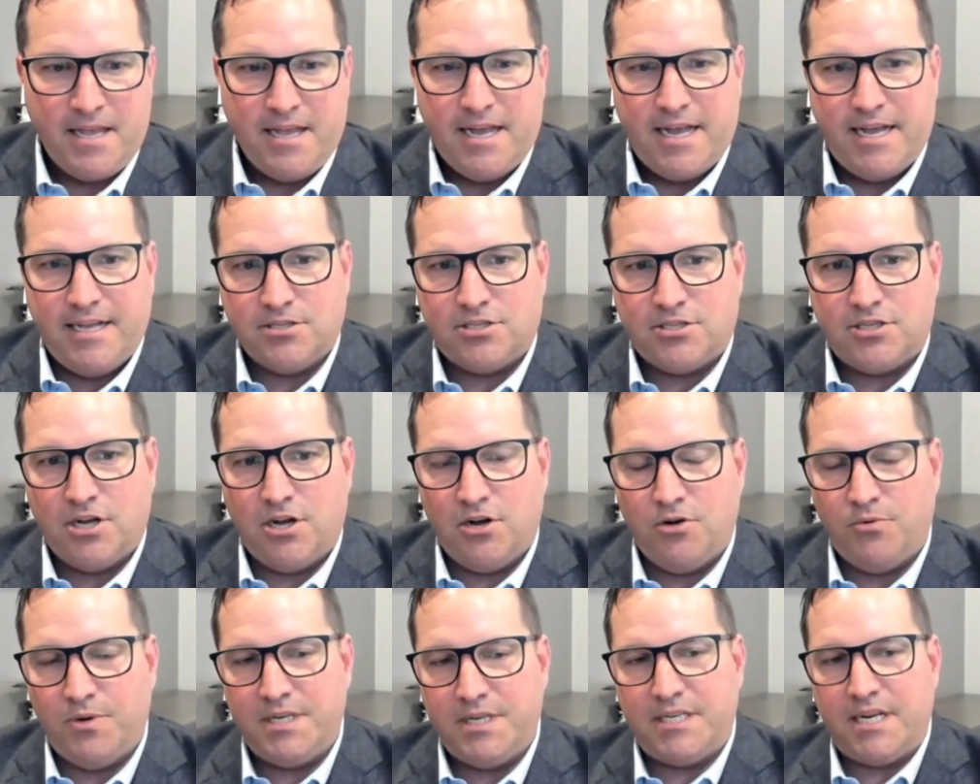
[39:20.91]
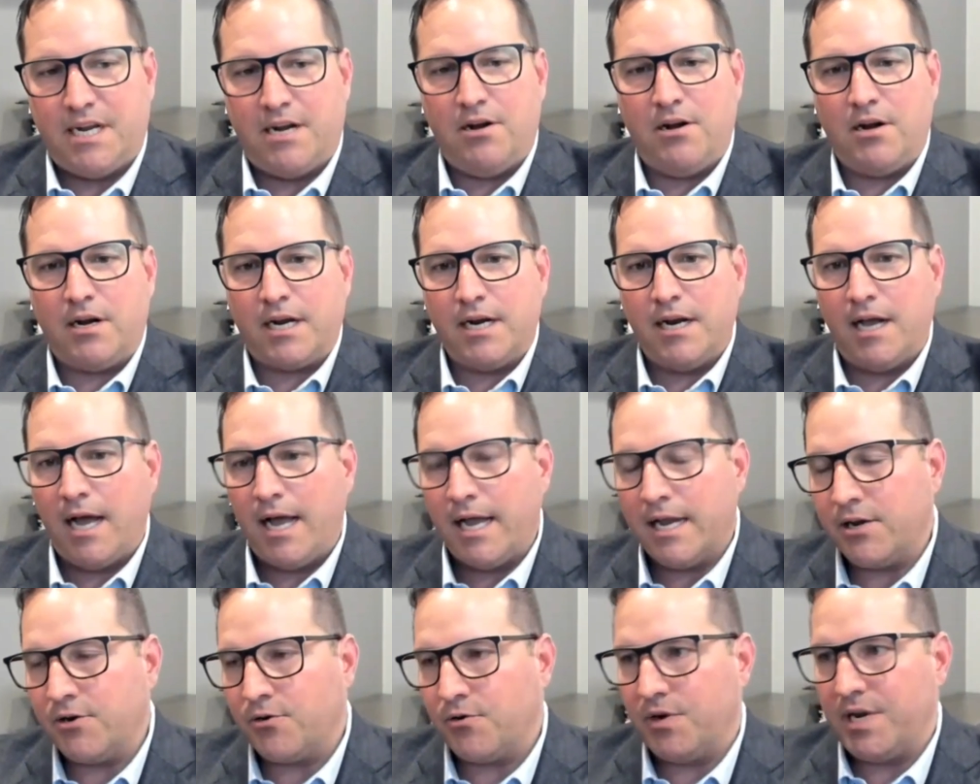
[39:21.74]
And so when Darrick and I
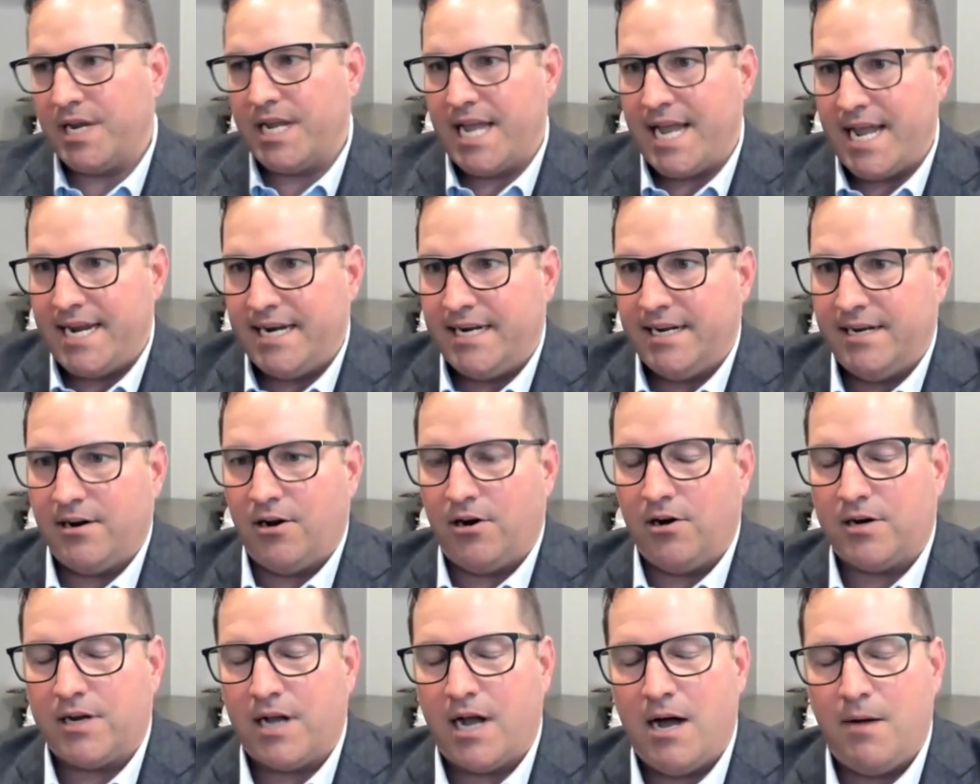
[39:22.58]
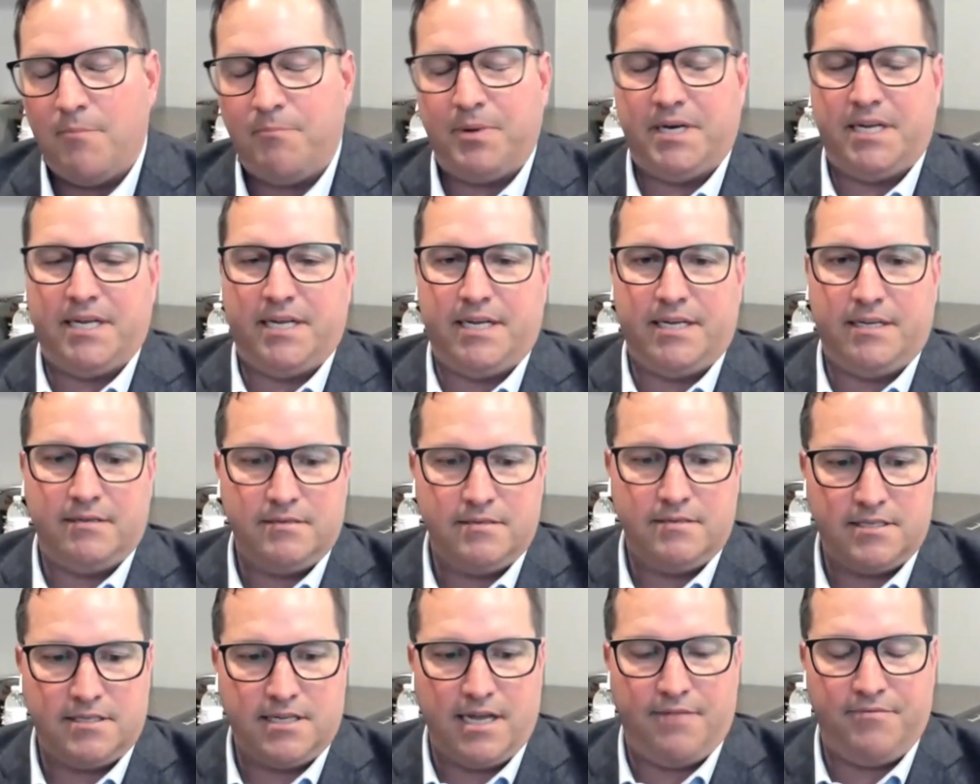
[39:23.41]
created our company
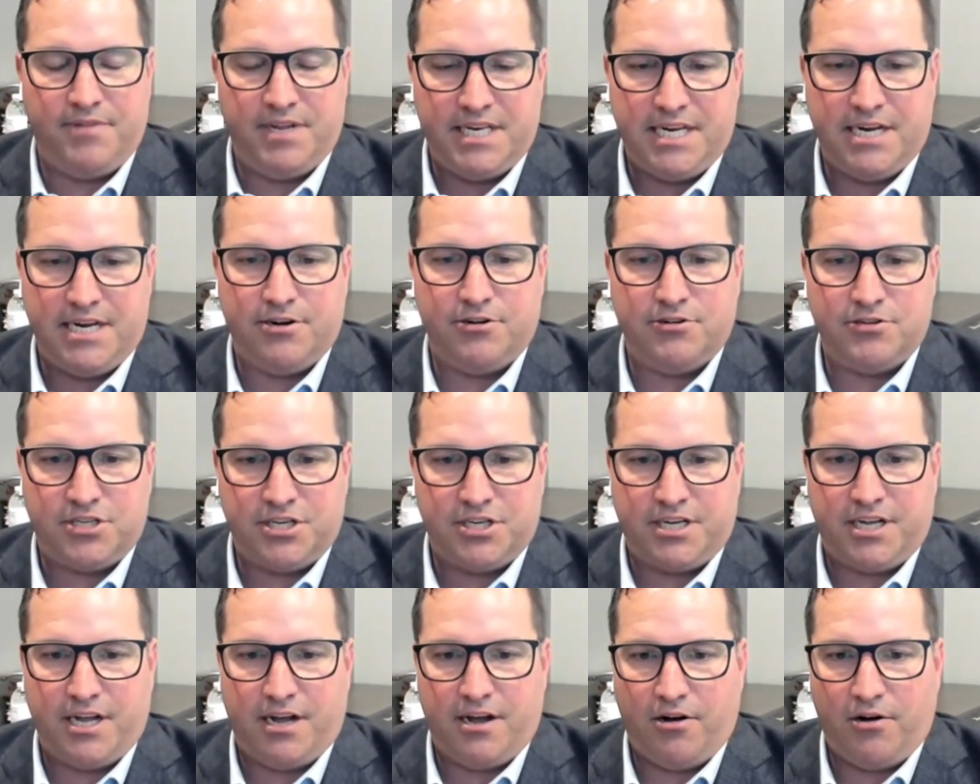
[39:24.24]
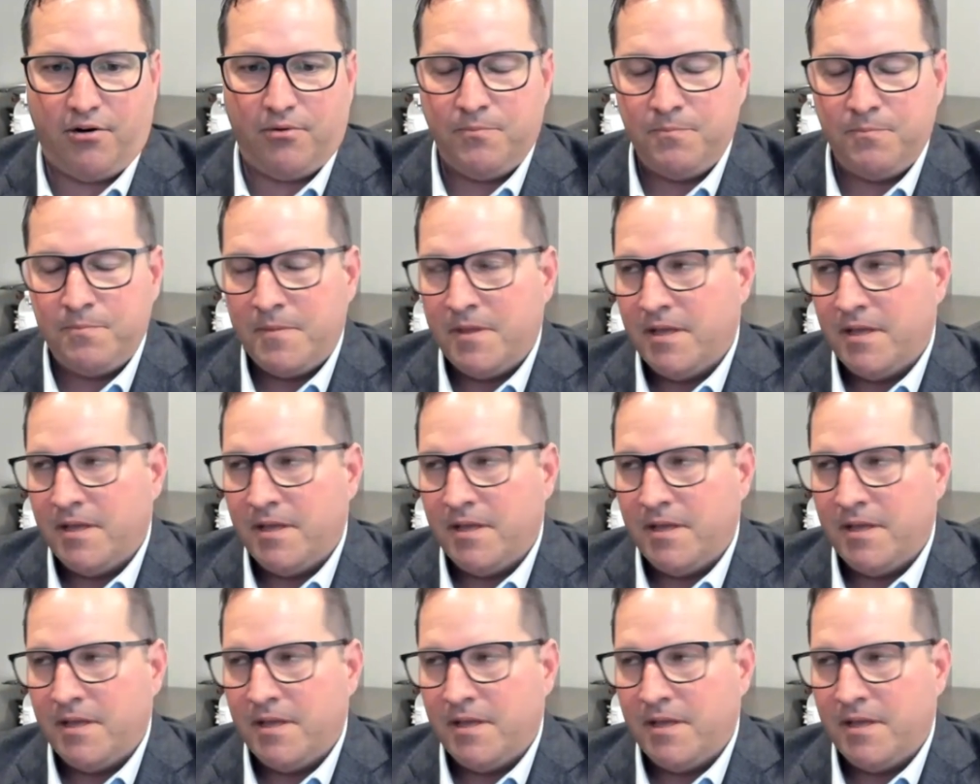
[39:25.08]
7 years ago,